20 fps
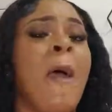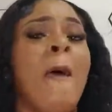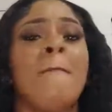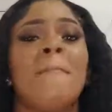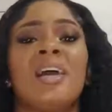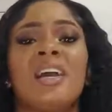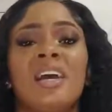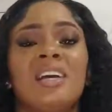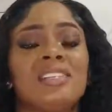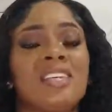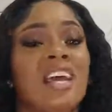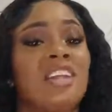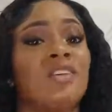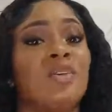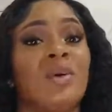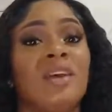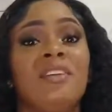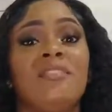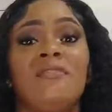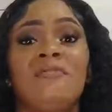because I
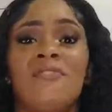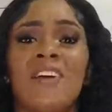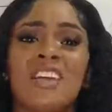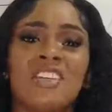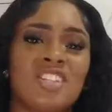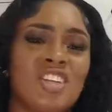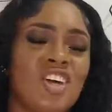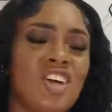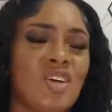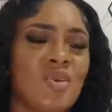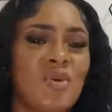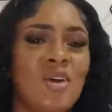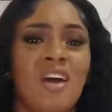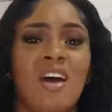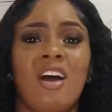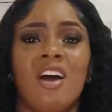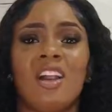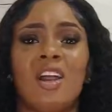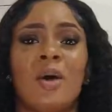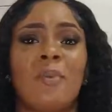know in fashion we're
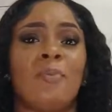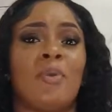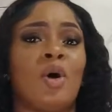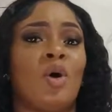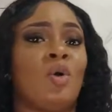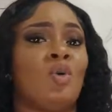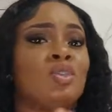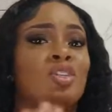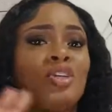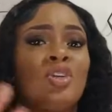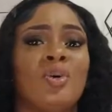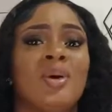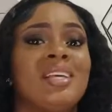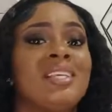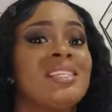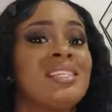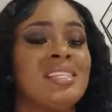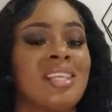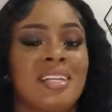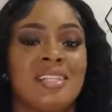all about
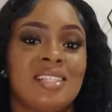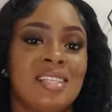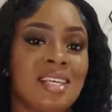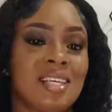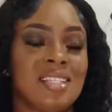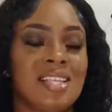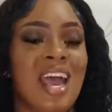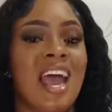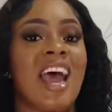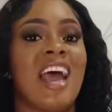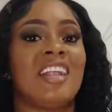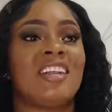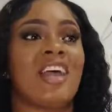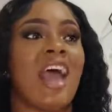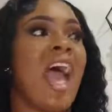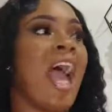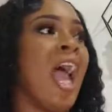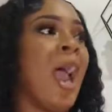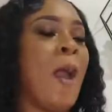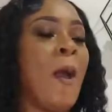aesthetics, and
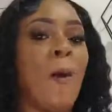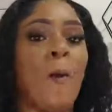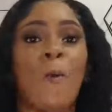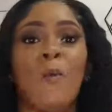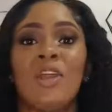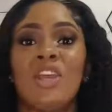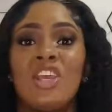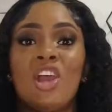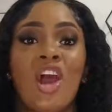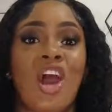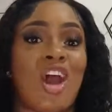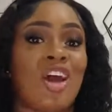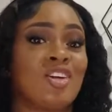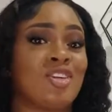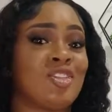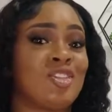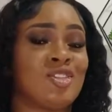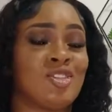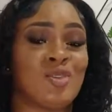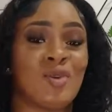we are
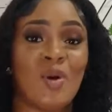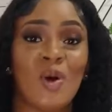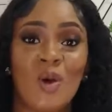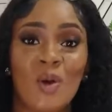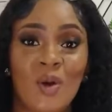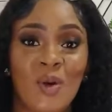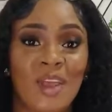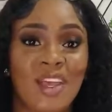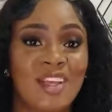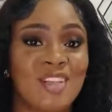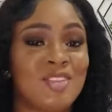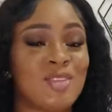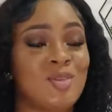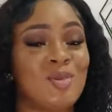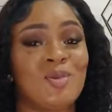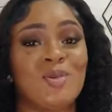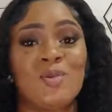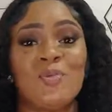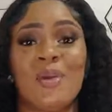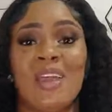so quick to
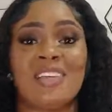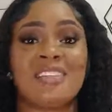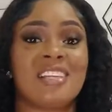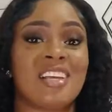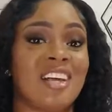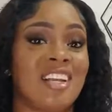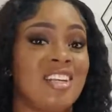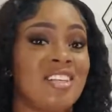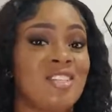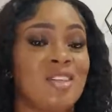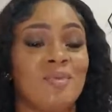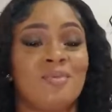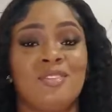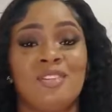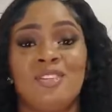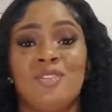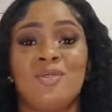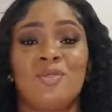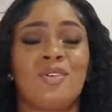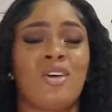basically
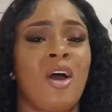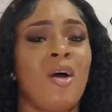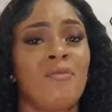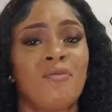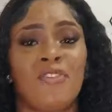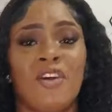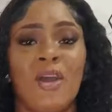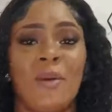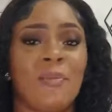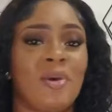substitute comfort.